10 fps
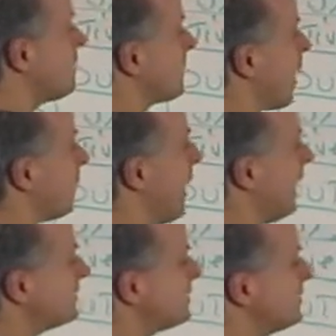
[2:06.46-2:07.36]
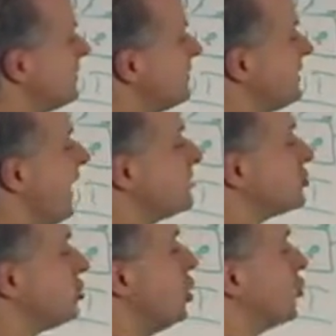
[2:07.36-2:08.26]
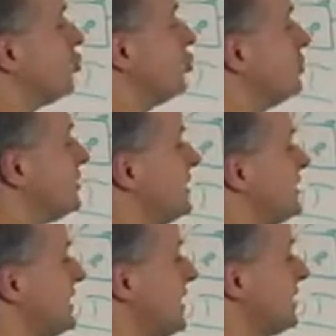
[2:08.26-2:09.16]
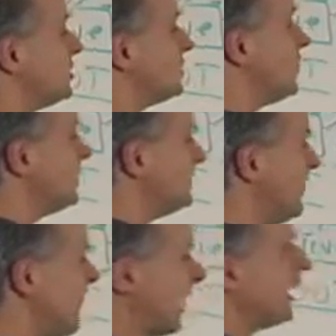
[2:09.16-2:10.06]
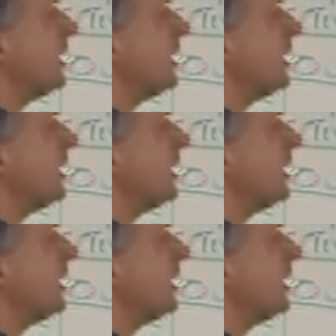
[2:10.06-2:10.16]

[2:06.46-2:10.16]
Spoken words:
A positive test rules it in. Specific.